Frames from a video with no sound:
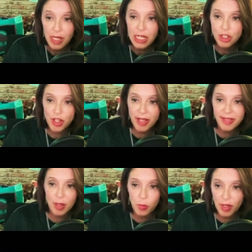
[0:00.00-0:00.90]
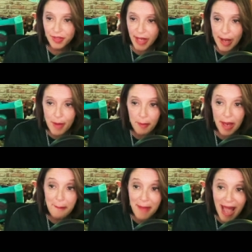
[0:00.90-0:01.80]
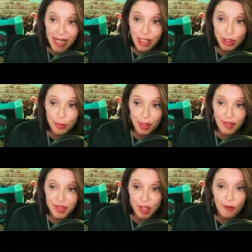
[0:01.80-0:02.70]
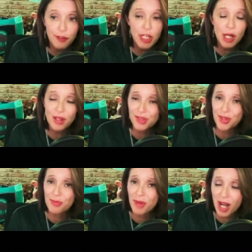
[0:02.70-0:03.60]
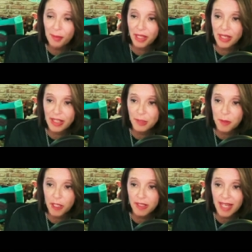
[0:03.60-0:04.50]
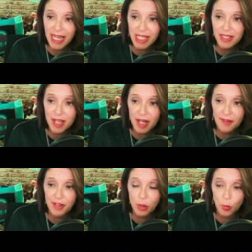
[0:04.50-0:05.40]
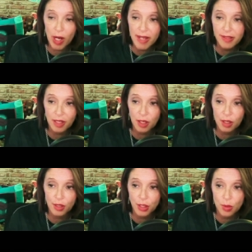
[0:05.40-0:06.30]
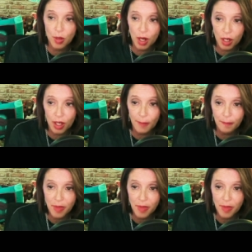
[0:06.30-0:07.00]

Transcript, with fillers: Jake said, Well, Sam, I'm not mad at you, but if Sophie calls you mommy, it's because Hannah's not even raising her. You are.